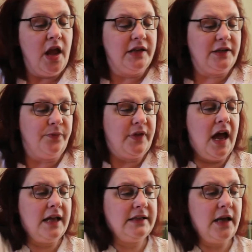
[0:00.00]
So
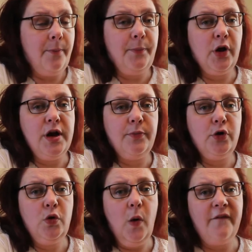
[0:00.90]
that's a book and a
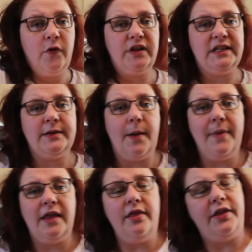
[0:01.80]
brew for this
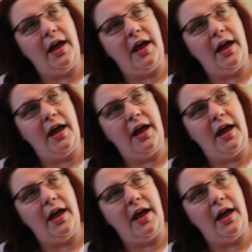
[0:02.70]
month.